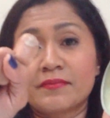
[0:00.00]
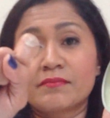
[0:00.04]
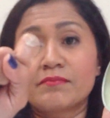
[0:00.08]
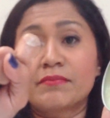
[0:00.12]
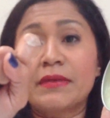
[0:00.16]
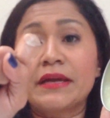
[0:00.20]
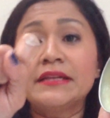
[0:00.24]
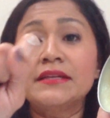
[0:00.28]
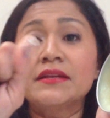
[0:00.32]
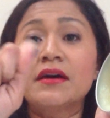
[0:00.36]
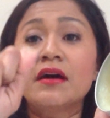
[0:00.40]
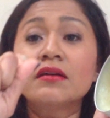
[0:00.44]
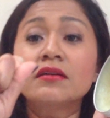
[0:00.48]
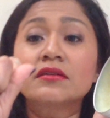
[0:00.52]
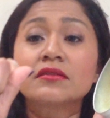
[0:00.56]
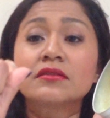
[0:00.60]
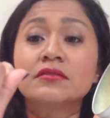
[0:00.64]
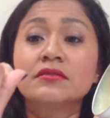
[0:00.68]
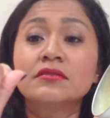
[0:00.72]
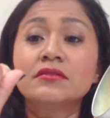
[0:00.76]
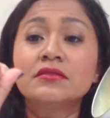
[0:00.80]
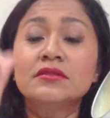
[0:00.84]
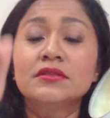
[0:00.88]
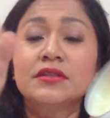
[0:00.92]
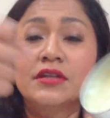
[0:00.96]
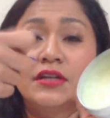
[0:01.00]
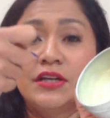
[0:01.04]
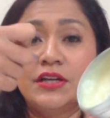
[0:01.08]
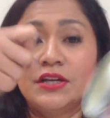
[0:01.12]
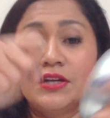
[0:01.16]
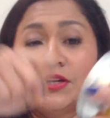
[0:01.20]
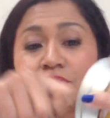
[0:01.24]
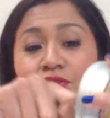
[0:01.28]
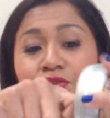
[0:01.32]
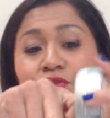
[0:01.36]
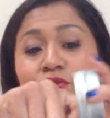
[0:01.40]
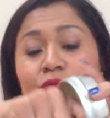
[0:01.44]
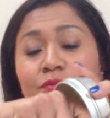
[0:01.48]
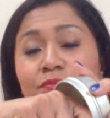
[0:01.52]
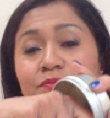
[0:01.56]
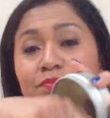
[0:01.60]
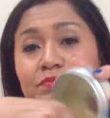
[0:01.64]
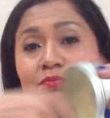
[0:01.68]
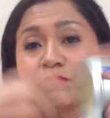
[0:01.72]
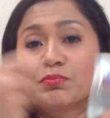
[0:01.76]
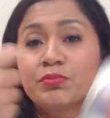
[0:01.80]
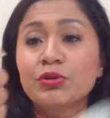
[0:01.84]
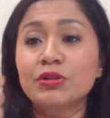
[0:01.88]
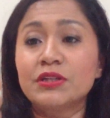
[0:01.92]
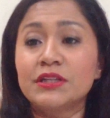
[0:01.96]
knuckle to
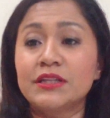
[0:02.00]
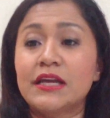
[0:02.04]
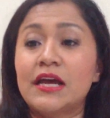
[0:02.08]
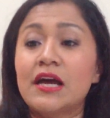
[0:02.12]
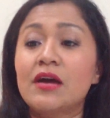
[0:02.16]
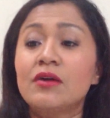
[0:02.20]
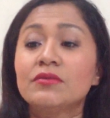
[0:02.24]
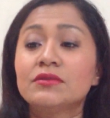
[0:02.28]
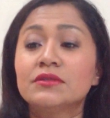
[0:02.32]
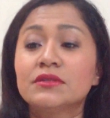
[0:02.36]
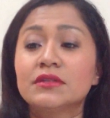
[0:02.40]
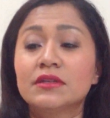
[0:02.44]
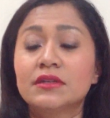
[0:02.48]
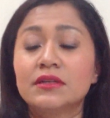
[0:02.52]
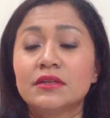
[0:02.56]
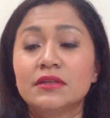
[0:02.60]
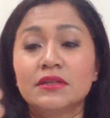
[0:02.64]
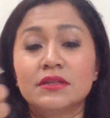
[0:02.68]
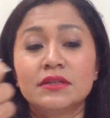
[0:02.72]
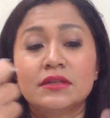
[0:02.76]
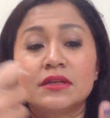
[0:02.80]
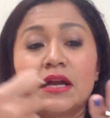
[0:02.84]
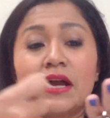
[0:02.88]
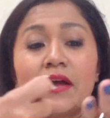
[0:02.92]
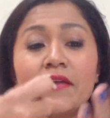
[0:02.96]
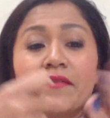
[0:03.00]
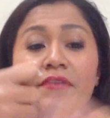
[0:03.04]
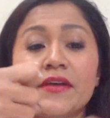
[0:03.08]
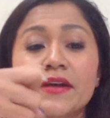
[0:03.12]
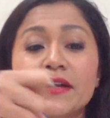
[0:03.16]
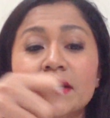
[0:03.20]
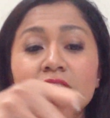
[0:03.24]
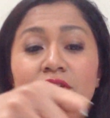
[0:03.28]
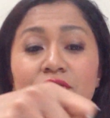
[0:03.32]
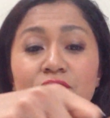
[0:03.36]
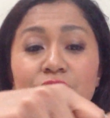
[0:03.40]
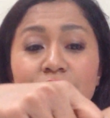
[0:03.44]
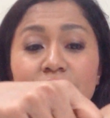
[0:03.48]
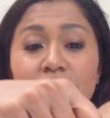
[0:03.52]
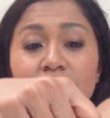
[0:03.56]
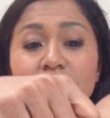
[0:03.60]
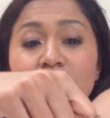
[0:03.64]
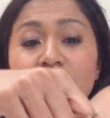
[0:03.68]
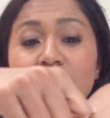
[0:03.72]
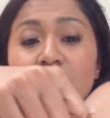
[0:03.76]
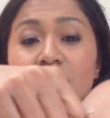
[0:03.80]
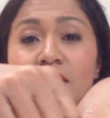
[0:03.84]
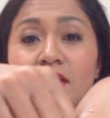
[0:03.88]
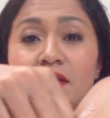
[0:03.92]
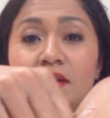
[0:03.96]
pull it out, and then as you can
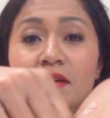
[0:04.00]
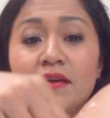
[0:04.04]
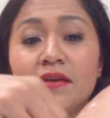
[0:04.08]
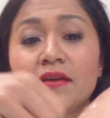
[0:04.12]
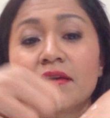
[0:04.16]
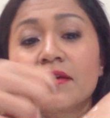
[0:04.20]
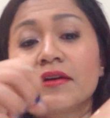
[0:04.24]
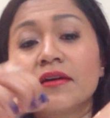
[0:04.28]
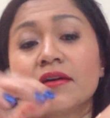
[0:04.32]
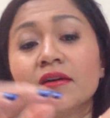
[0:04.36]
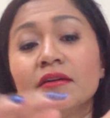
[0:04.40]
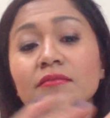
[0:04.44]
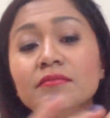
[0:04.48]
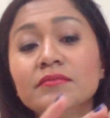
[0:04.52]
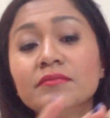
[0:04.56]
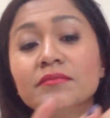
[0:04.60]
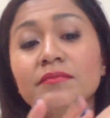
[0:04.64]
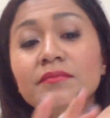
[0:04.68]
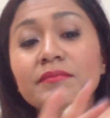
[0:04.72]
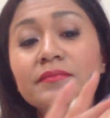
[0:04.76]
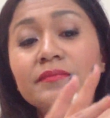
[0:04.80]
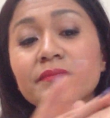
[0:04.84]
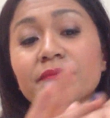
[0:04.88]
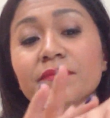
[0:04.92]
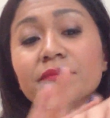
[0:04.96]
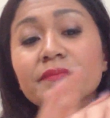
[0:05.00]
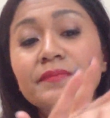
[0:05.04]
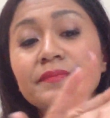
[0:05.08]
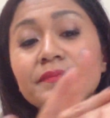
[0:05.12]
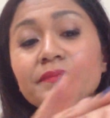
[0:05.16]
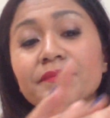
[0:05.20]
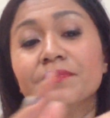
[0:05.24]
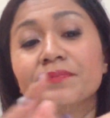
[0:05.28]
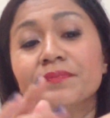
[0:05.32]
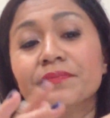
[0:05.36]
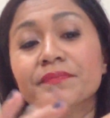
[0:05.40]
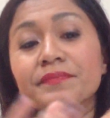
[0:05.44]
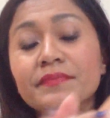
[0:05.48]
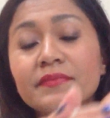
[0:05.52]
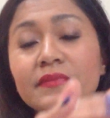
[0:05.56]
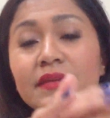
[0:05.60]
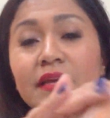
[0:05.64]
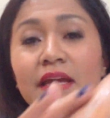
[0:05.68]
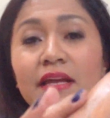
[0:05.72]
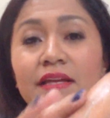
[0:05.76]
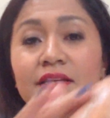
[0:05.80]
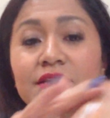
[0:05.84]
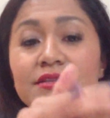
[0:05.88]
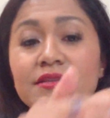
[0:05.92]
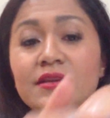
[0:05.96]
see here,
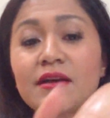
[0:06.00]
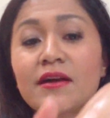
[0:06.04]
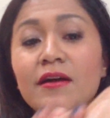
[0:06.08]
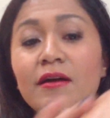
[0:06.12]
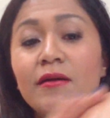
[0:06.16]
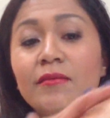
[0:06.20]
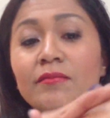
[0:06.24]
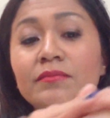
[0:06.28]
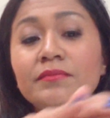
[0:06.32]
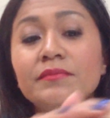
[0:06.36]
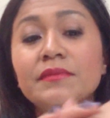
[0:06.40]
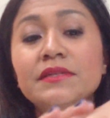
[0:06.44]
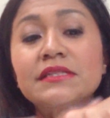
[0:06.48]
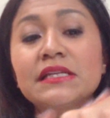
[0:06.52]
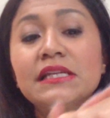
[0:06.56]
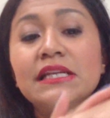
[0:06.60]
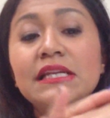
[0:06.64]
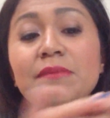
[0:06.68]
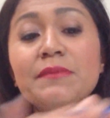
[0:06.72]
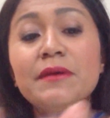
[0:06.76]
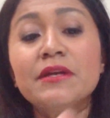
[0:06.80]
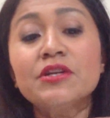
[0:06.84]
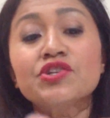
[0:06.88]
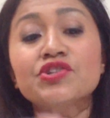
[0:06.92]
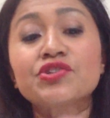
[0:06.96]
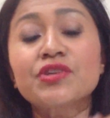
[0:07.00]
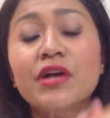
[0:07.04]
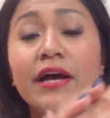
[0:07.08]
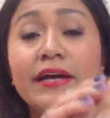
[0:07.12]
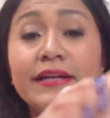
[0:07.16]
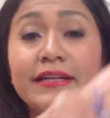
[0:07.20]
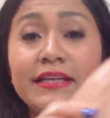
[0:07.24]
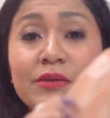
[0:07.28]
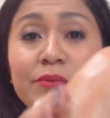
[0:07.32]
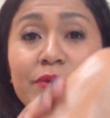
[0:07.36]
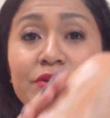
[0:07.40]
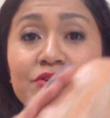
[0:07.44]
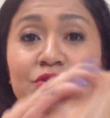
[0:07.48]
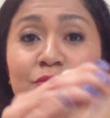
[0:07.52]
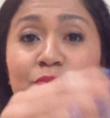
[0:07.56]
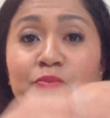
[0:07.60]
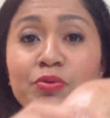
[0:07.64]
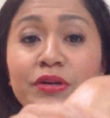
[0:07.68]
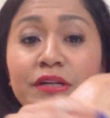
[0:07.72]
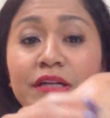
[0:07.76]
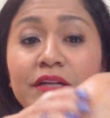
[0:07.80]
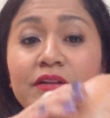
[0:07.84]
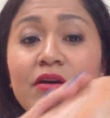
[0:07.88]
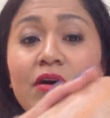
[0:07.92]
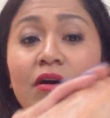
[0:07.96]
it's a little bit shiny when you
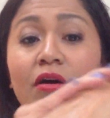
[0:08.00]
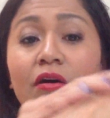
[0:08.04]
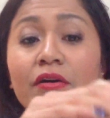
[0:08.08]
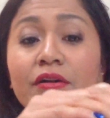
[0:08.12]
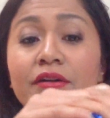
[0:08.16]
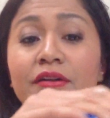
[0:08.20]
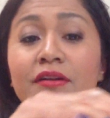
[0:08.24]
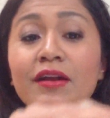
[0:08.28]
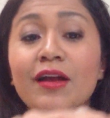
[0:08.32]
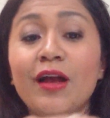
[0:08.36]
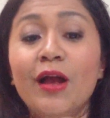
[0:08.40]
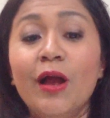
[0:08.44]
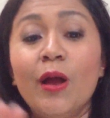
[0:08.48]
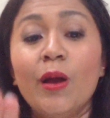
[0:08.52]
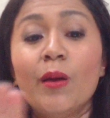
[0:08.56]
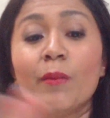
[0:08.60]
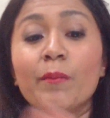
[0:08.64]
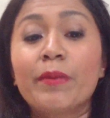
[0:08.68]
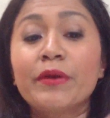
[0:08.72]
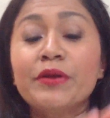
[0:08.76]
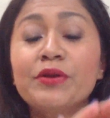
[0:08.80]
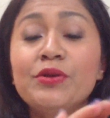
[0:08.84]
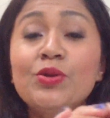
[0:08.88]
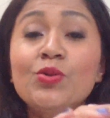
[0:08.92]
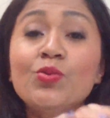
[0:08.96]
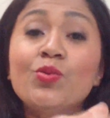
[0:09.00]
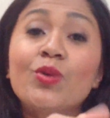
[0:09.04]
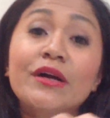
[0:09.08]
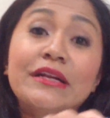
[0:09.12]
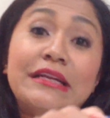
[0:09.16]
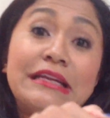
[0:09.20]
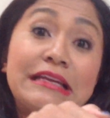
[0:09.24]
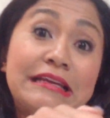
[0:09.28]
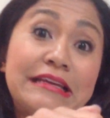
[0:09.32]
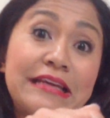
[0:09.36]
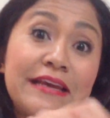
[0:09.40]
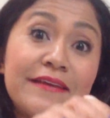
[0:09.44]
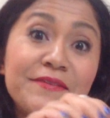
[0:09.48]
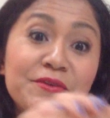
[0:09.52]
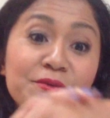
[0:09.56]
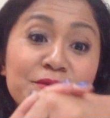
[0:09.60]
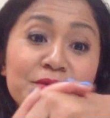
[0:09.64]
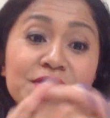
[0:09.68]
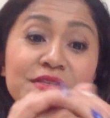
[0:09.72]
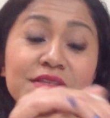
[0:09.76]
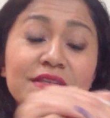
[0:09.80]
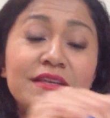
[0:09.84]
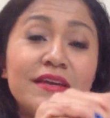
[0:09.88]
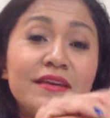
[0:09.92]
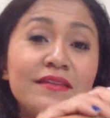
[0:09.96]
put it on, but you know what, it gives your
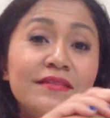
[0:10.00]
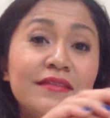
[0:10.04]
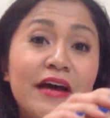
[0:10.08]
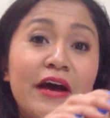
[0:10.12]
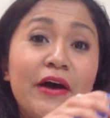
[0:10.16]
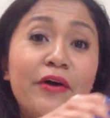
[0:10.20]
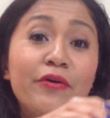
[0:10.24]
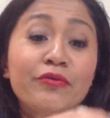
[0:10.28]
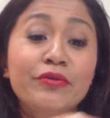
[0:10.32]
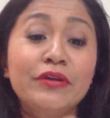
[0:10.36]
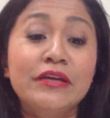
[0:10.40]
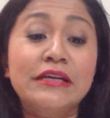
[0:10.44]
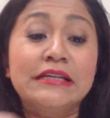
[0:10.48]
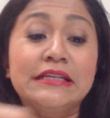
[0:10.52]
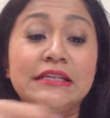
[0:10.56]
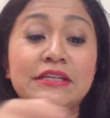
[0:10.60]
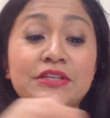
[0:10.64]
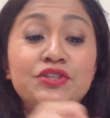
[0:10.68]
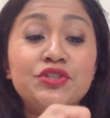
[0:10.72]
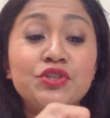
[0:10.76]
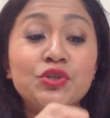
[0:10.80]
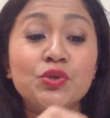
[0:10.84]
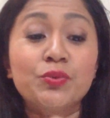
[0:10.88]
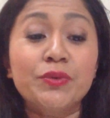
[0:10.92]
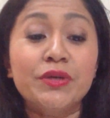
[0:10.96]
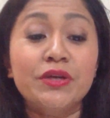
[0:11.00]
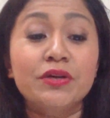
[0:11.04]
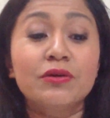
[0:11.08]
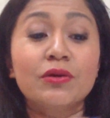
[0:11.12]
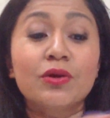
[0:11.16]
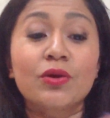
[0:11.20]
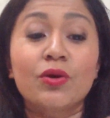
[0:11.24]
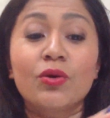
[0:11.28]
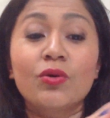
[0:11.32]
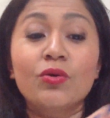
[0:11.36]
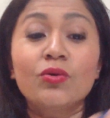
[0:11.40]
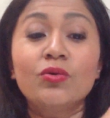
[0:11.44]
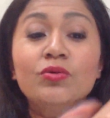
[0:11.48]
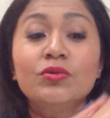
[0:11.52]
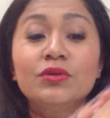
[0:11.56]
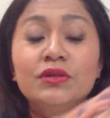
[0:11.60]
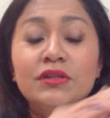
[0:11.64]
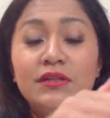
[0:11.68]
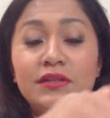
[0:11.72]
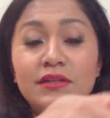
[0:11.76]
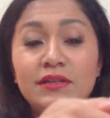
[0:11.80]
skin that really dewy glow.